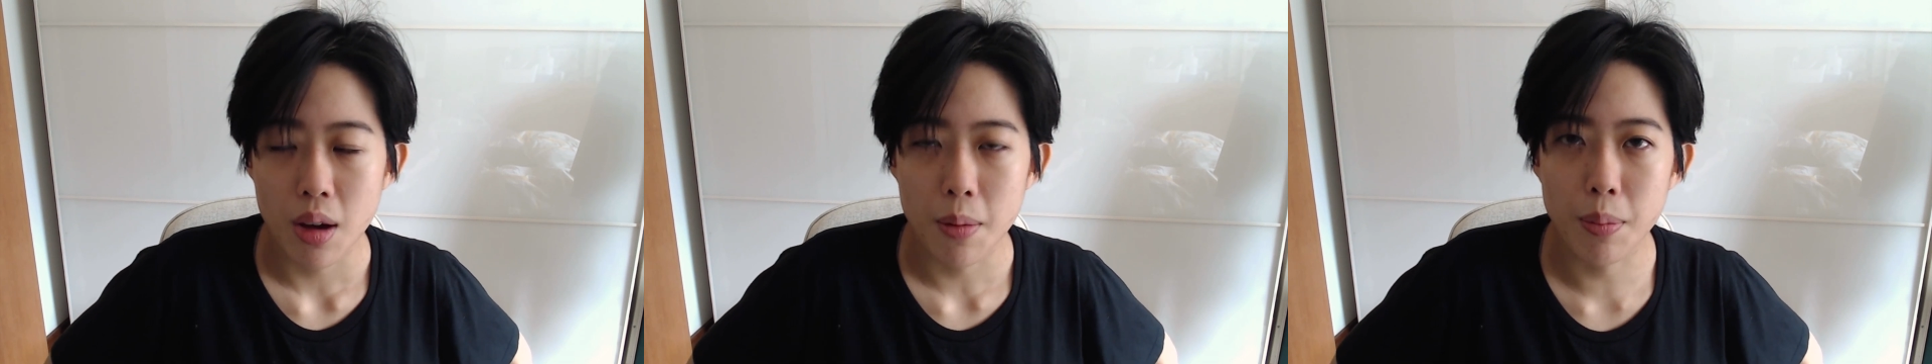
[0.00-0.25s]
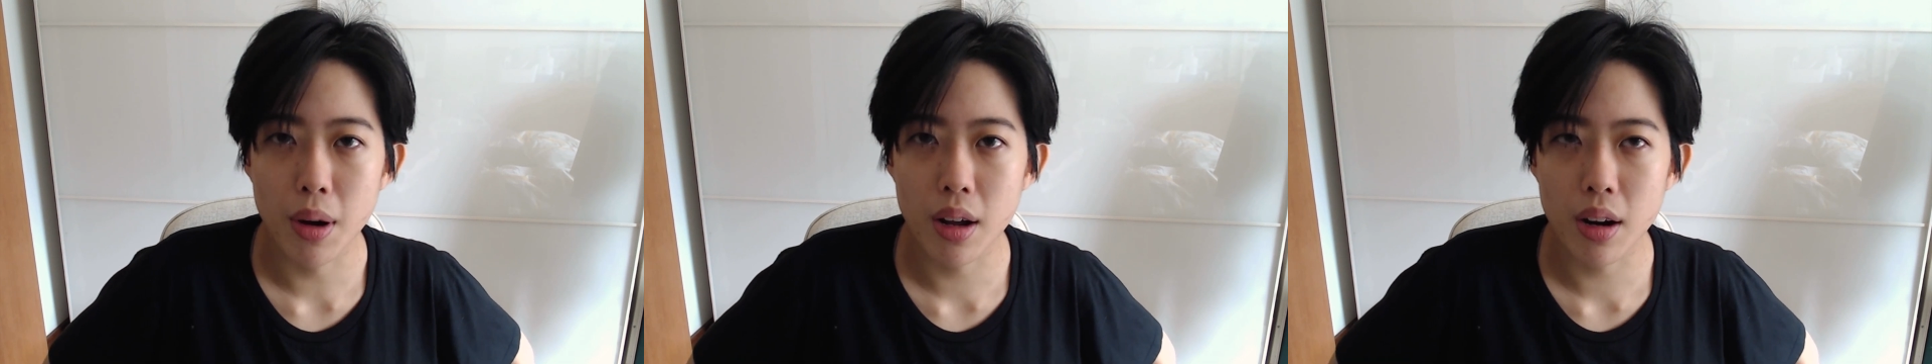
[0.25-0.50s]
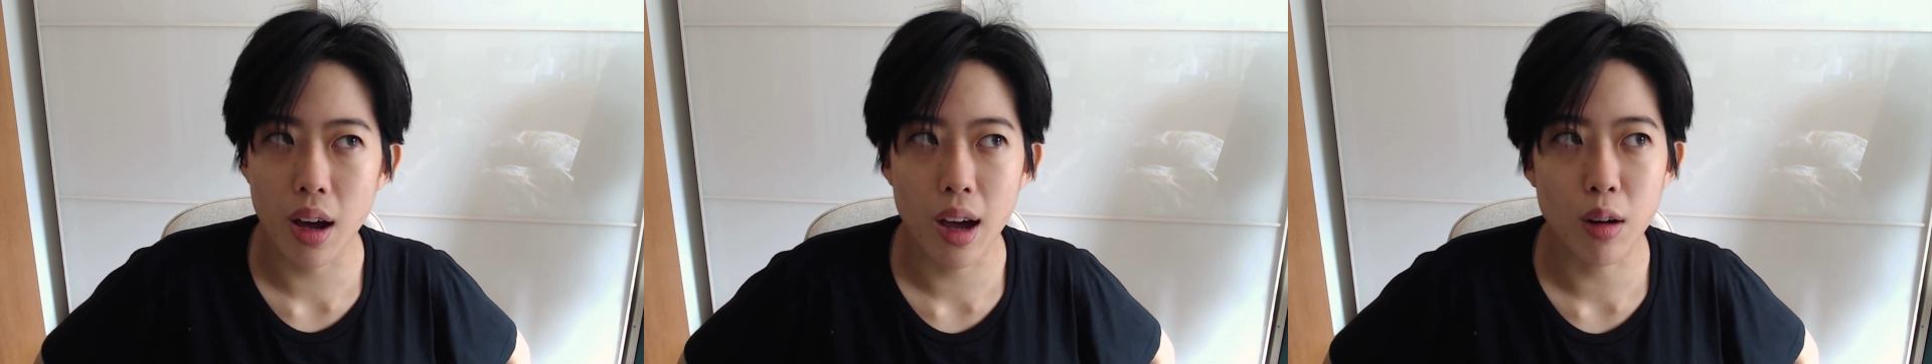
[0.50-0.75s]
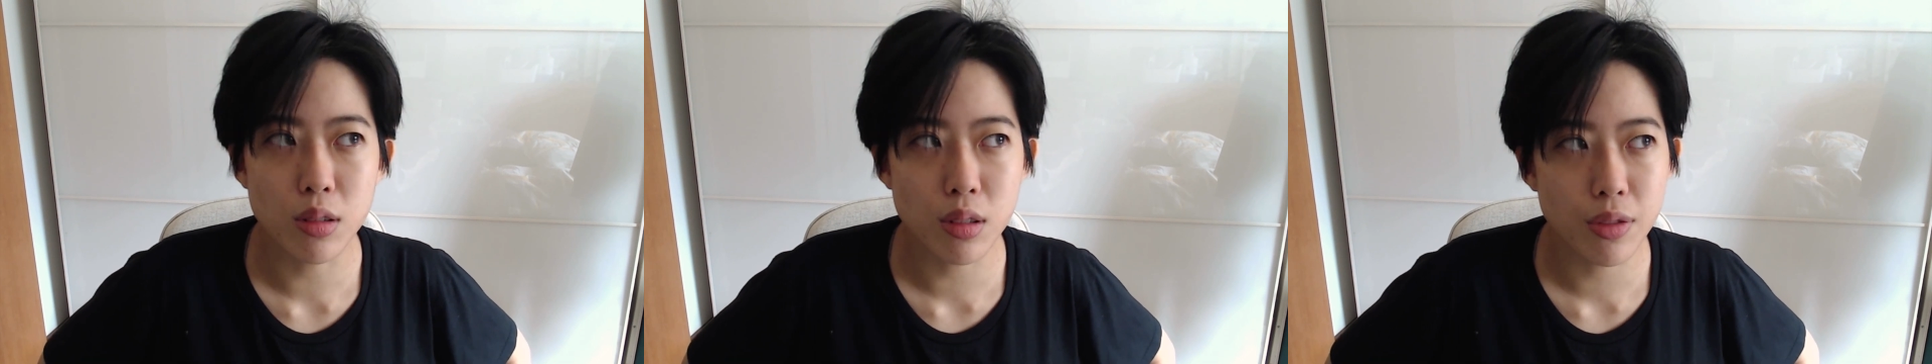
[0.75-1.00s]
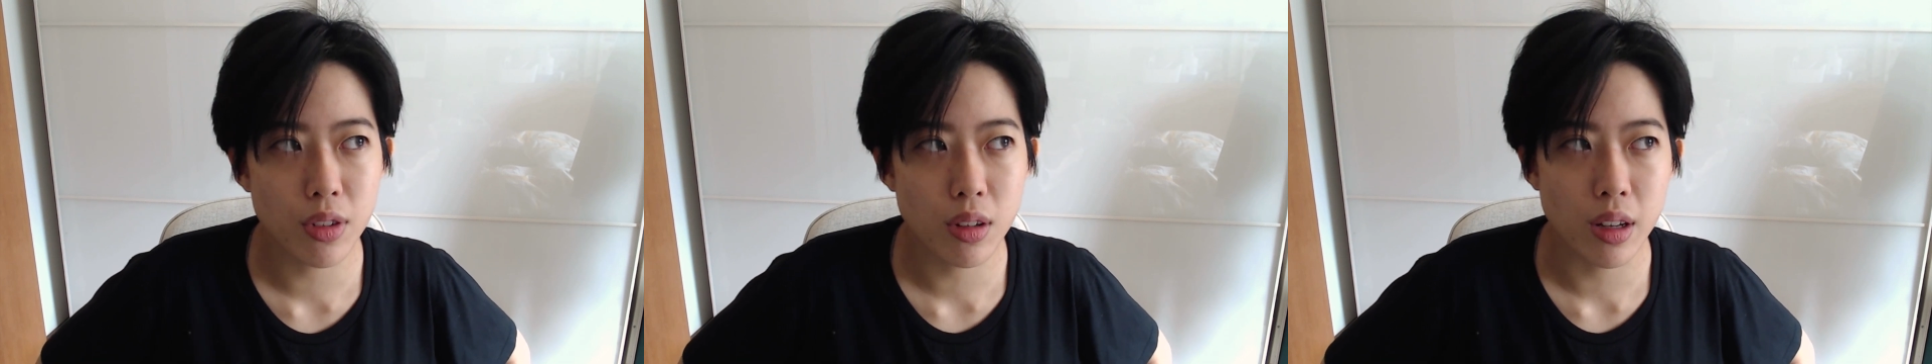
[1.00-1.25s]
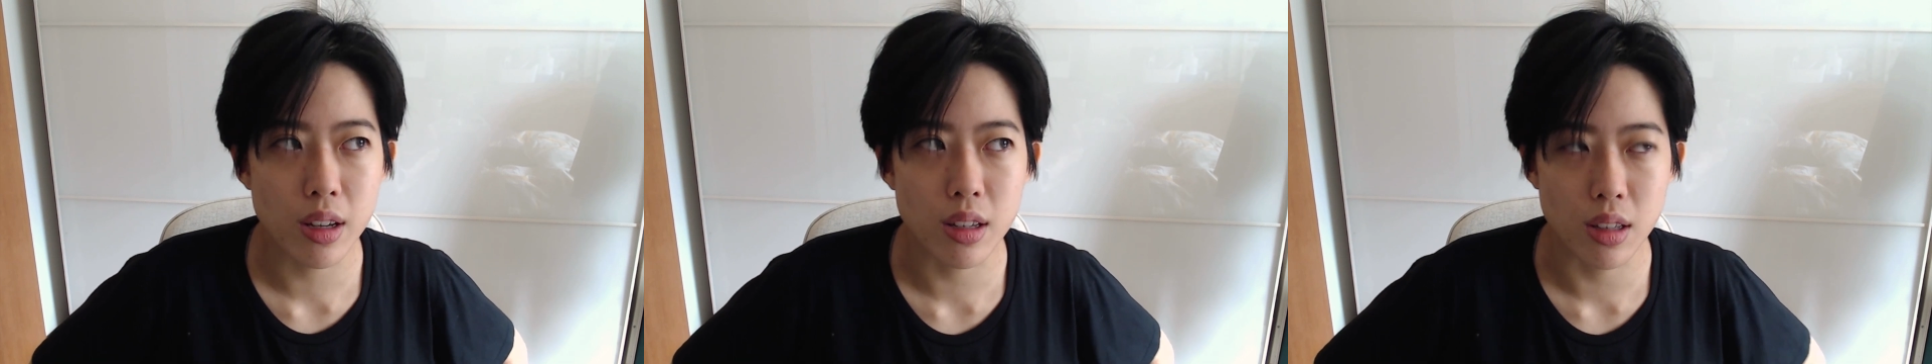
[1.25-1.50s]
But I also feel
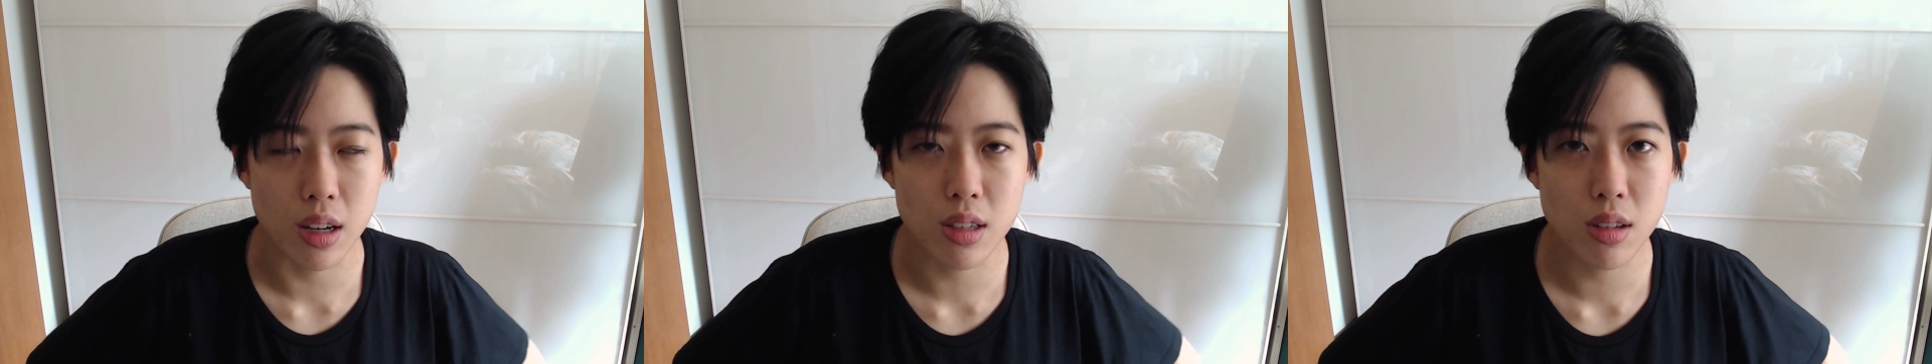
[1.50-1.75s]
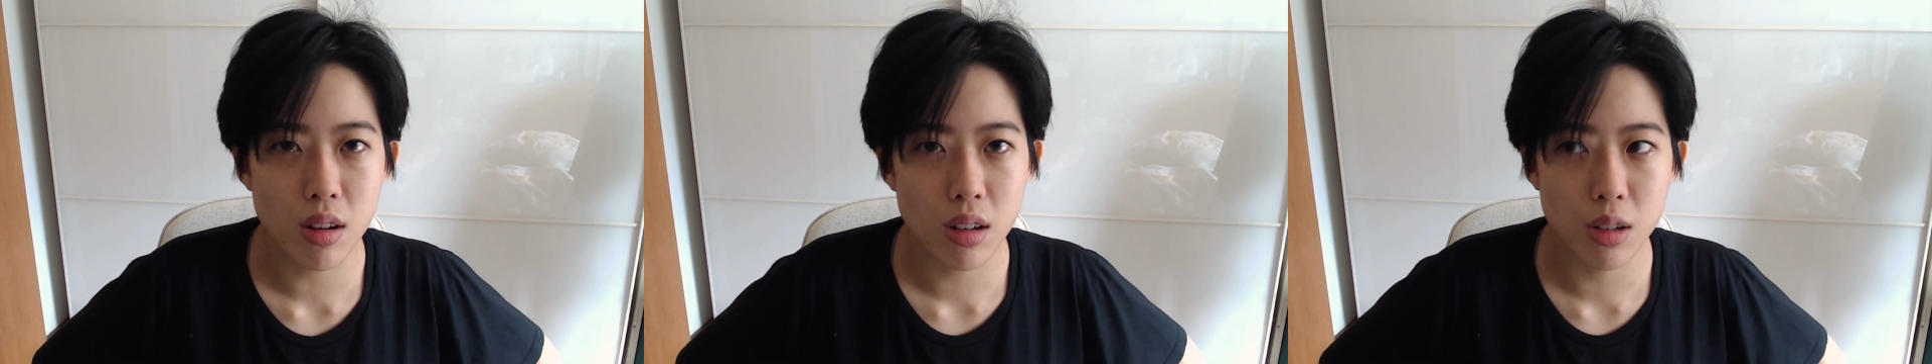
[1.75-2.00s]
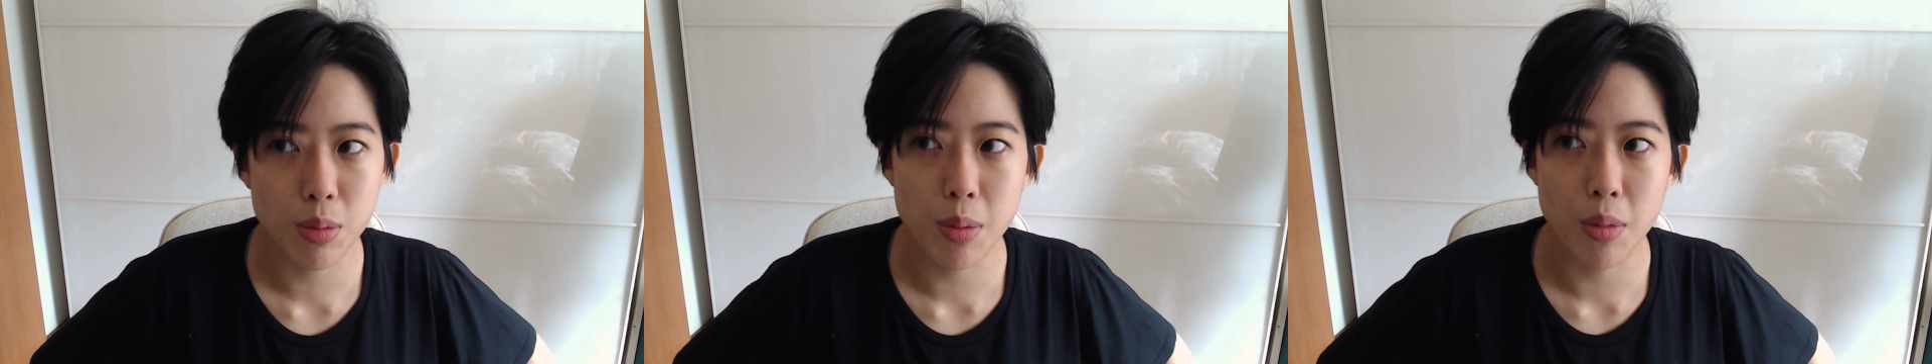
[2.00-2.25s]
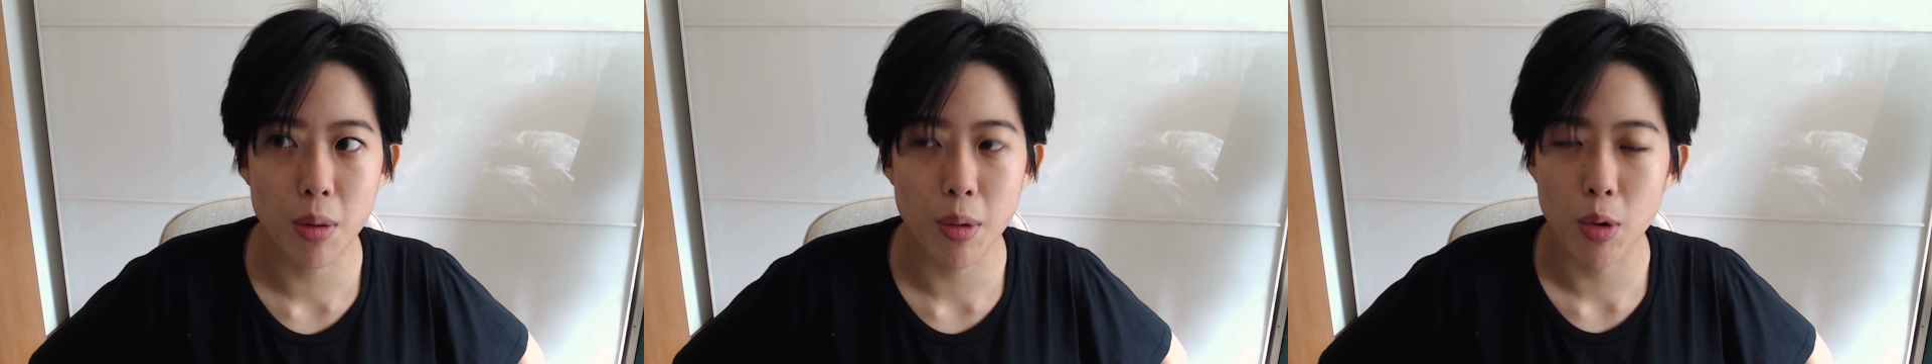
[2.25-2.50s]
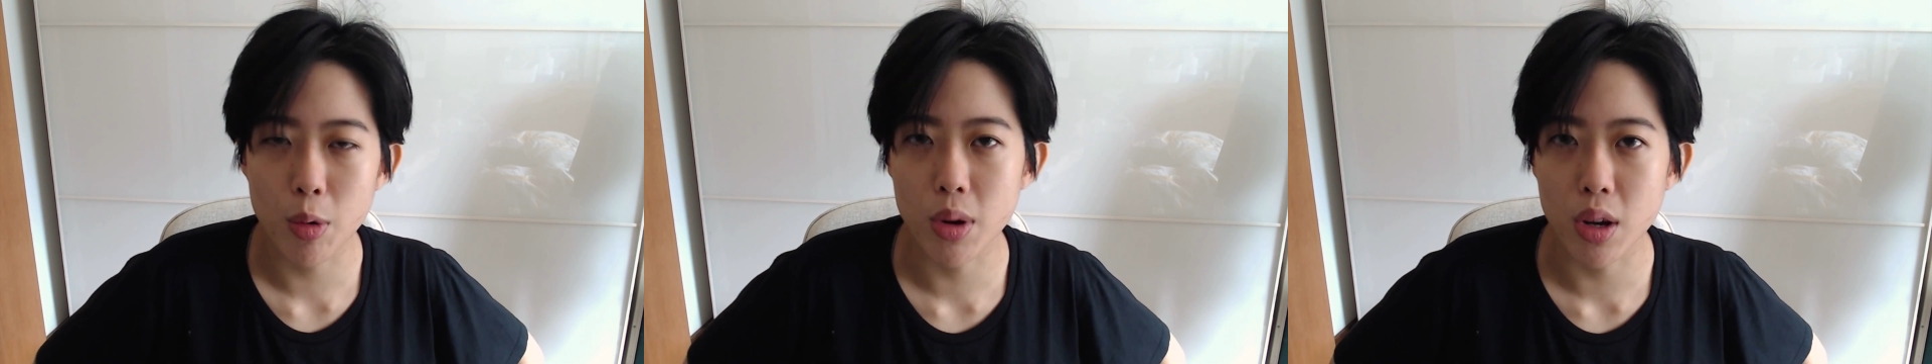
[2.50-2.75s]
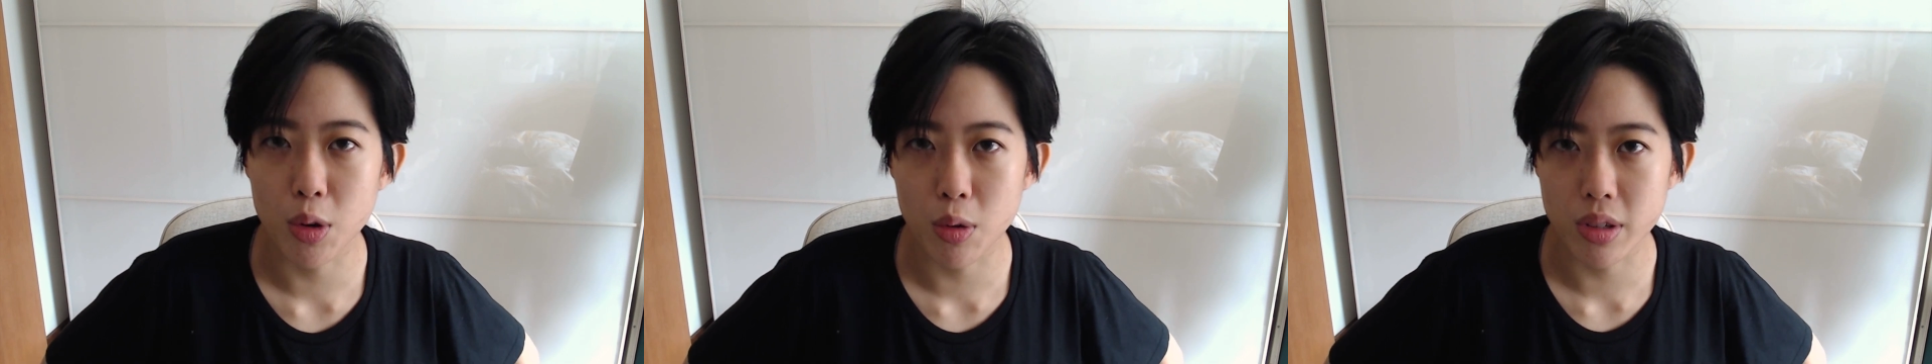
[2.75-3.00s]
like it does talk a little bit more about what we
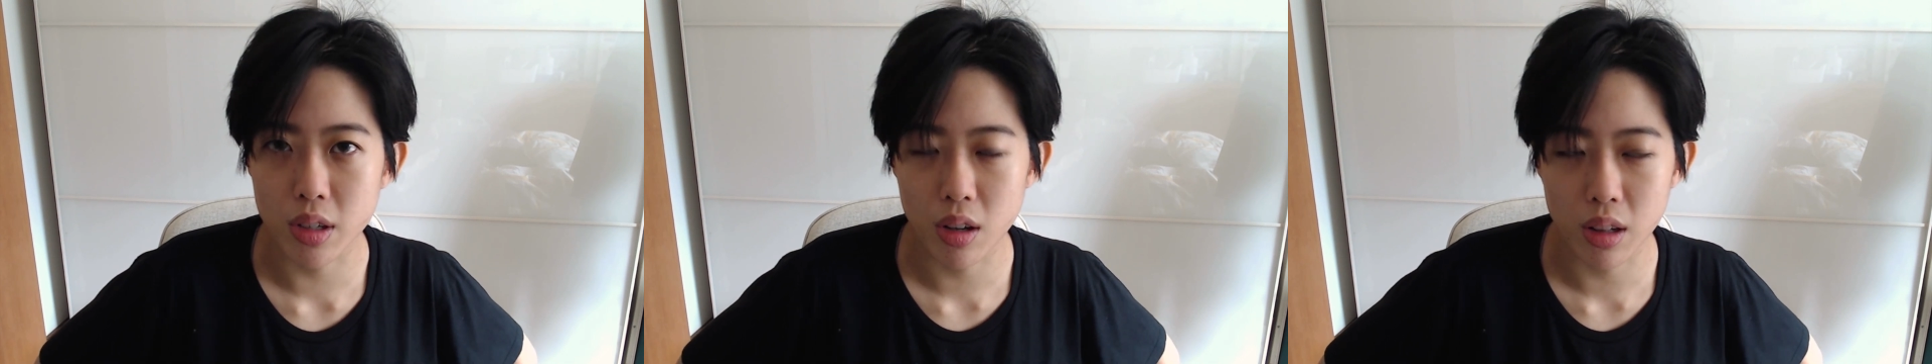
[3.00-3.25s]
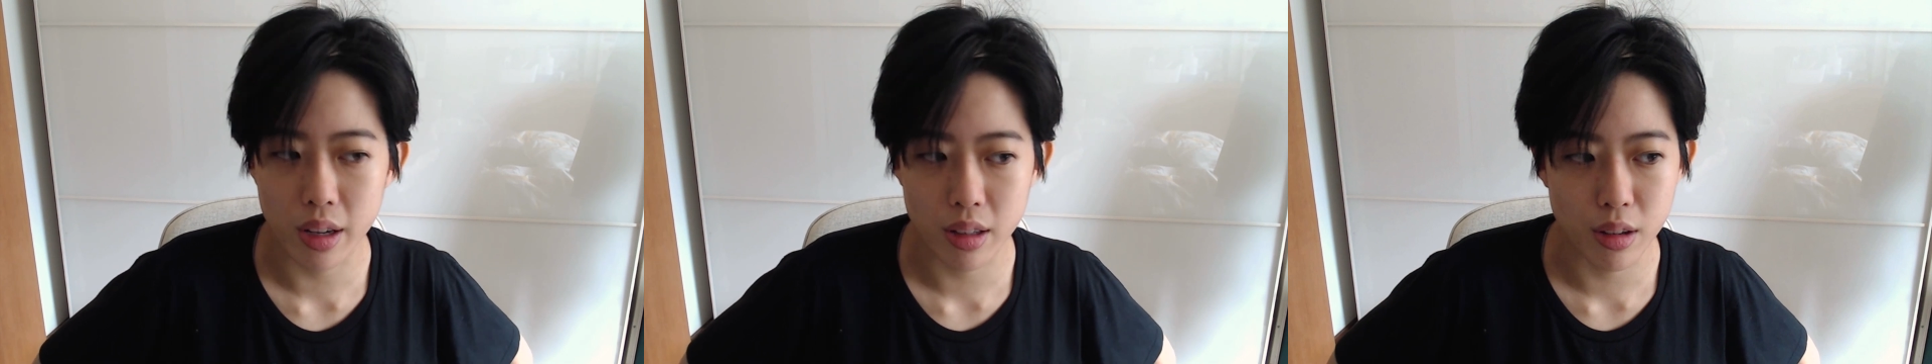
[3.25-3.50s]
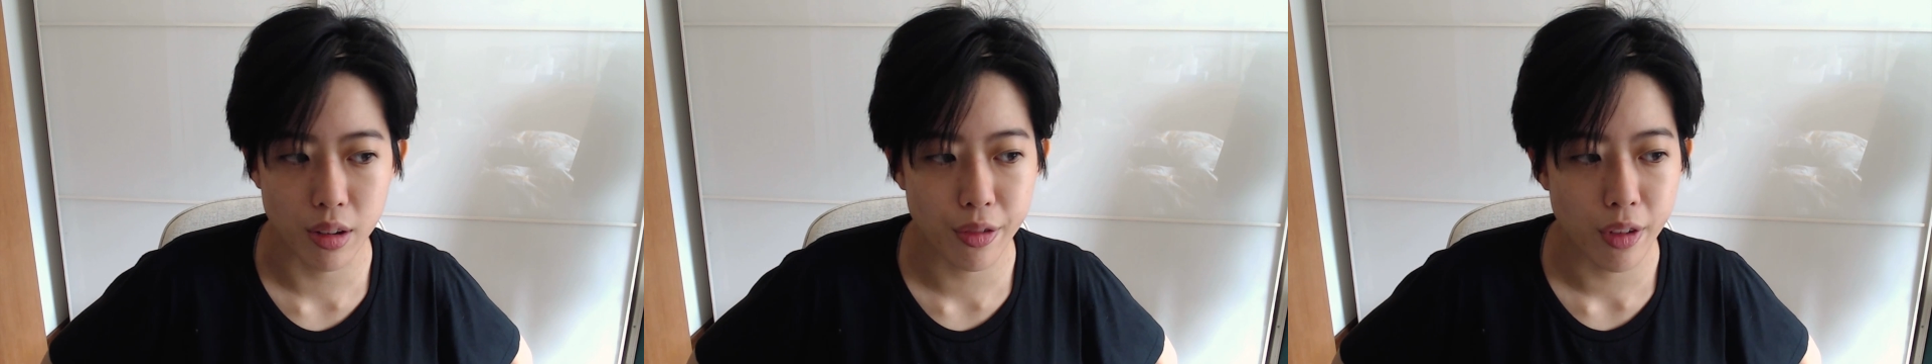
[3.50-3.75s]
can do as a collective.